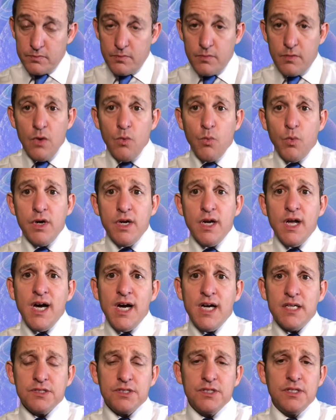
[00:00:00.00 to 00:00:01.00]
were
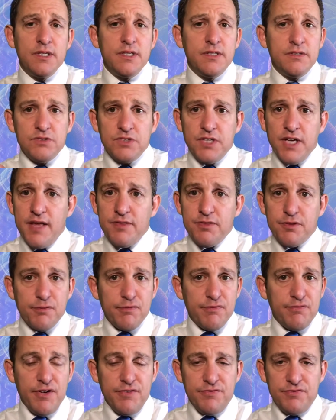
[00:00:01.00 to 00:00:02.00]
not 10th,
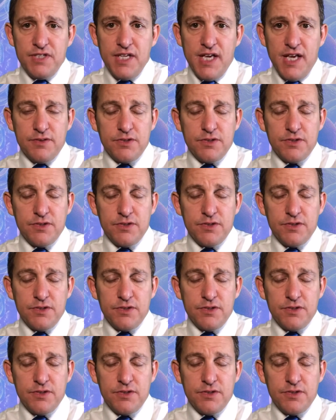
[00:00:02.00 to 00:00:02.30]
15th,